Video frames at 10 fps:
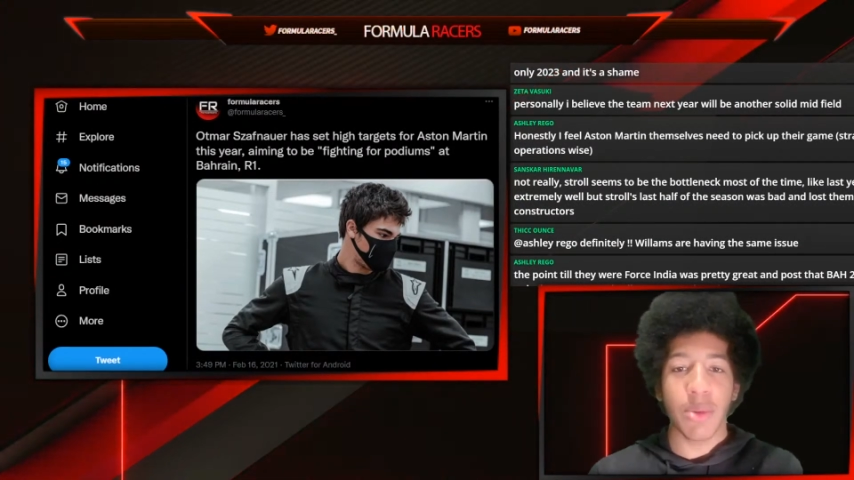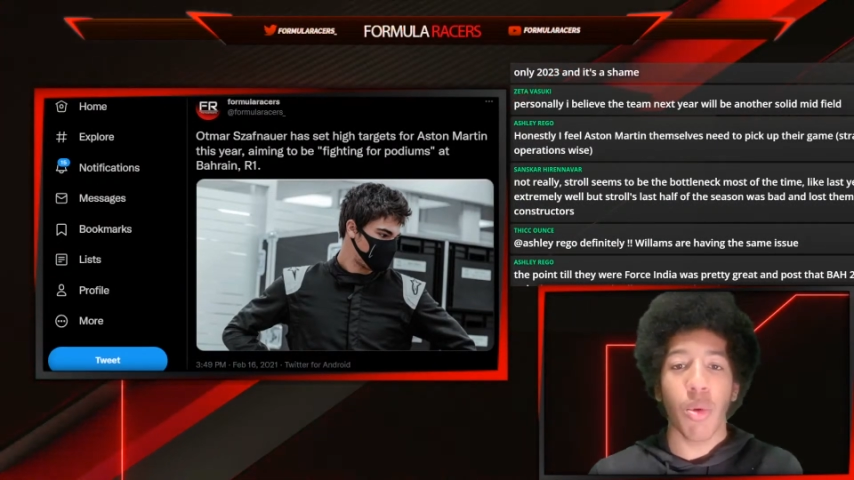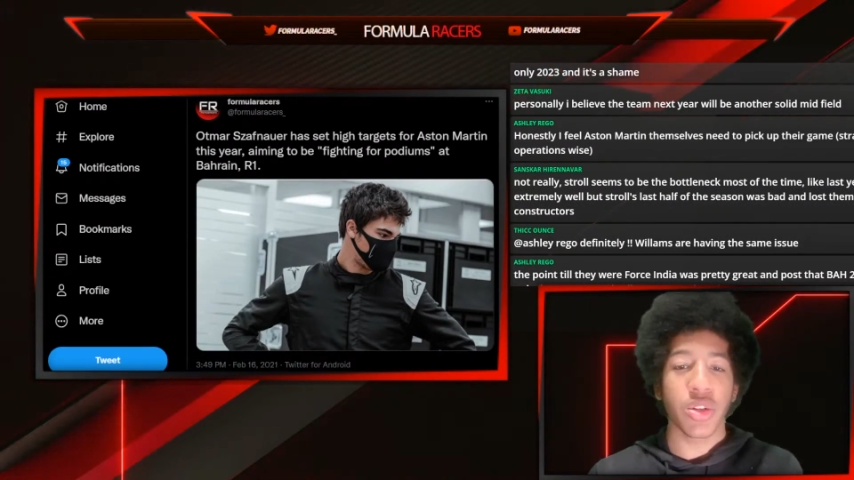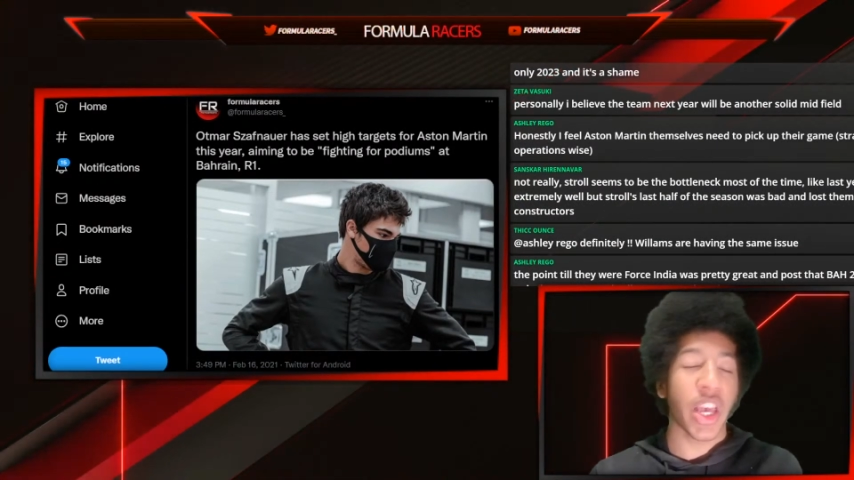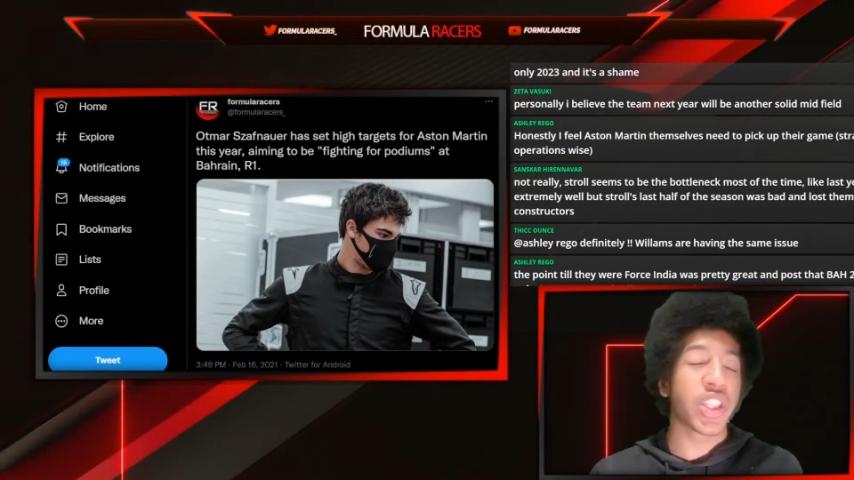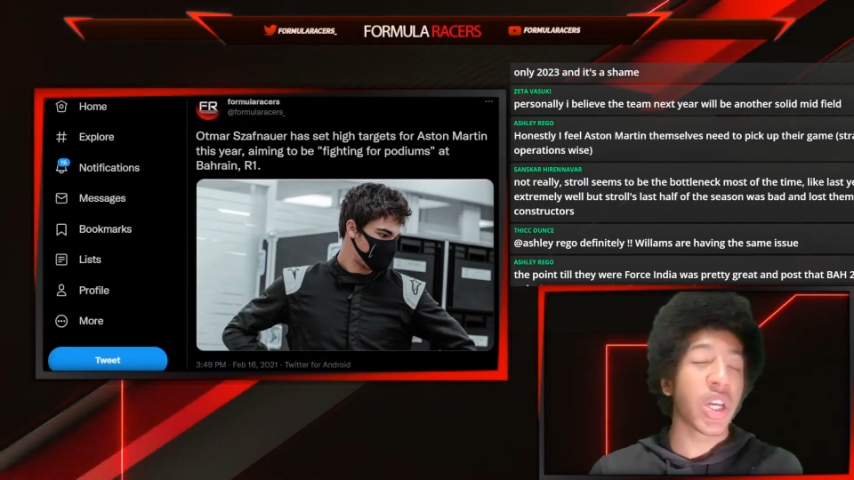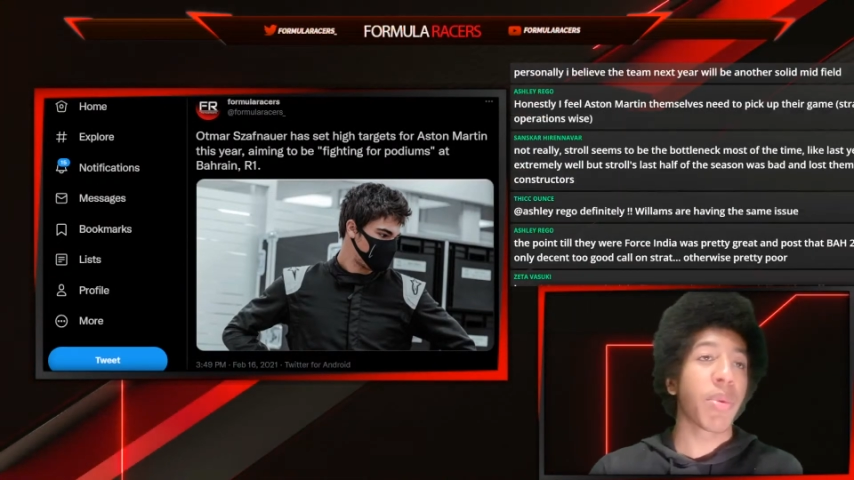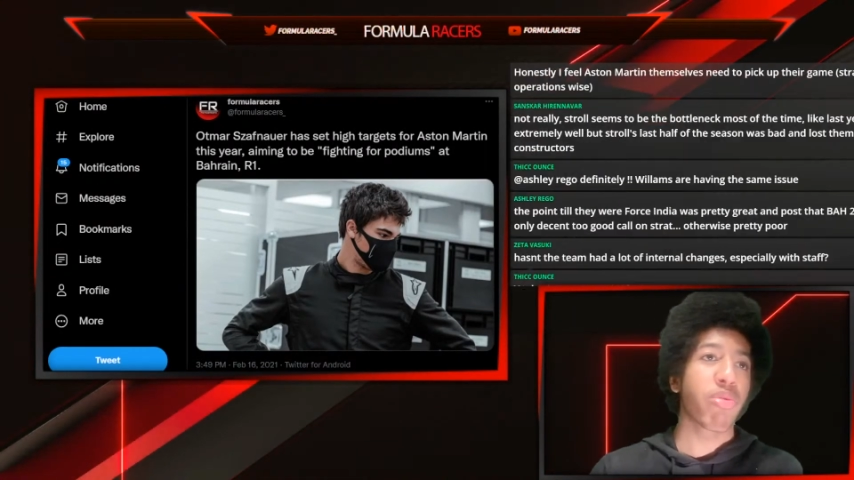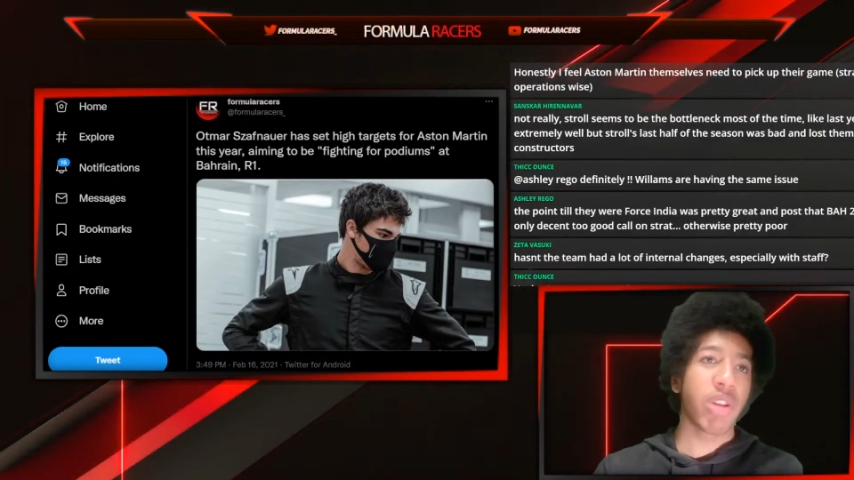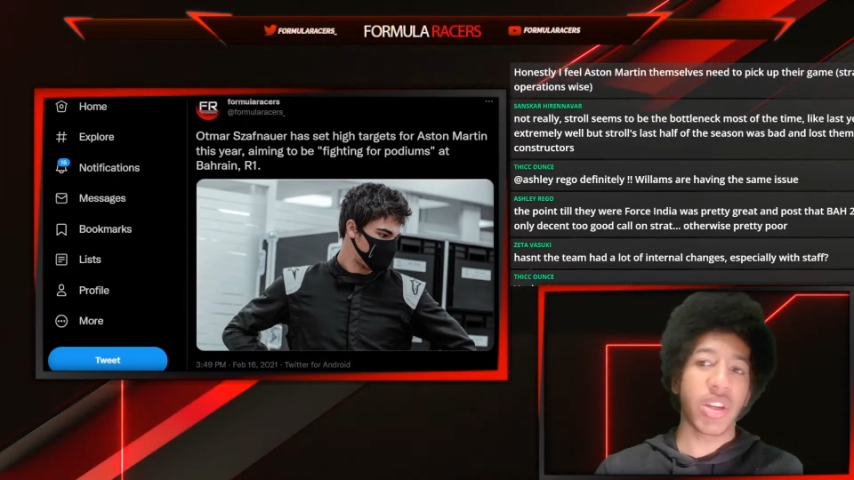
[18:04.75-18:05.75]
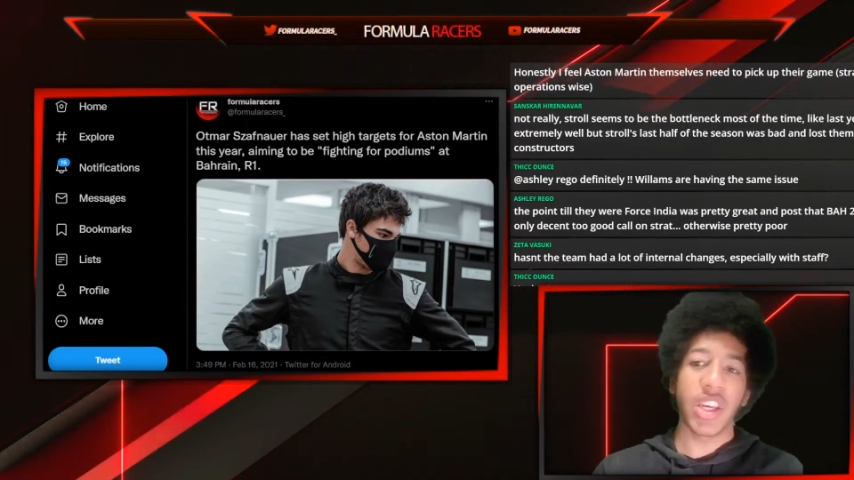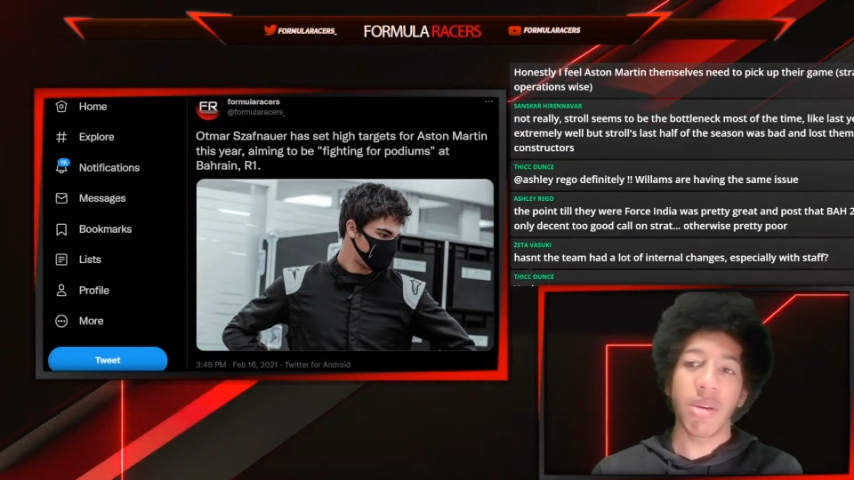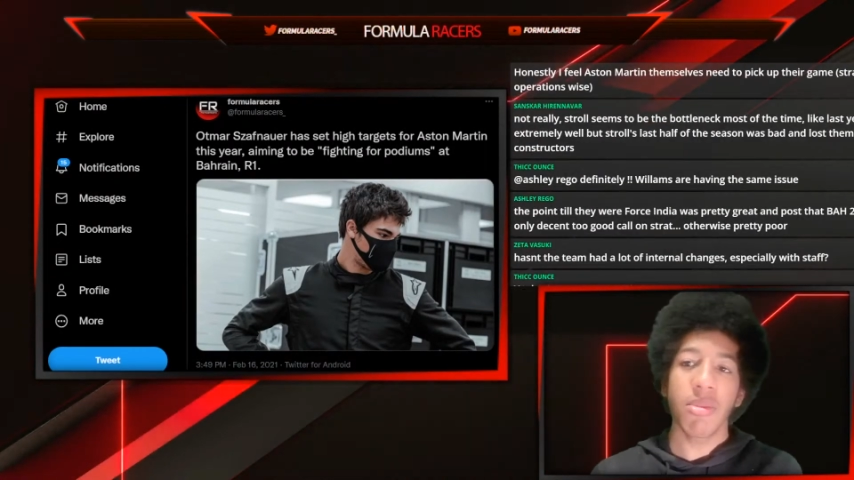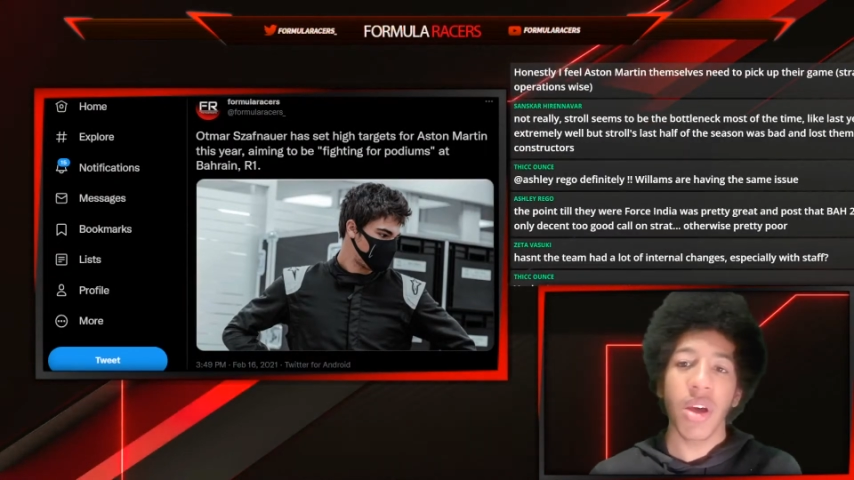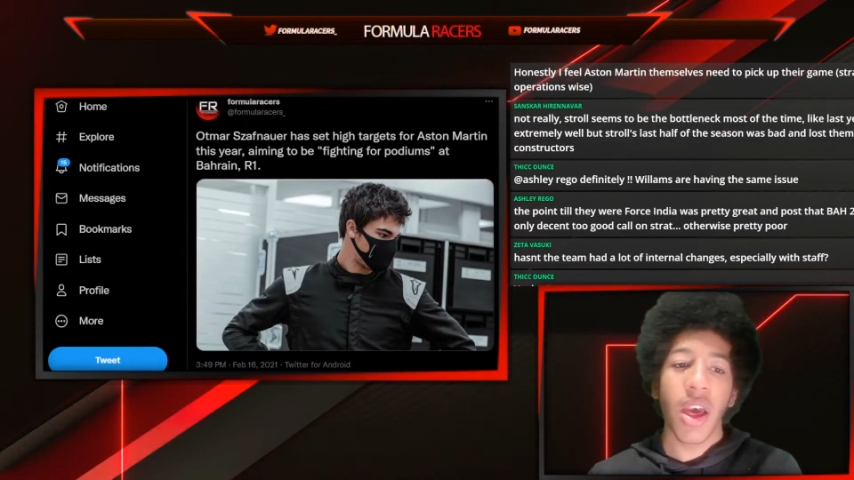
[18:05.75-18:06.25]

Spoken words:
or say a top 3 team,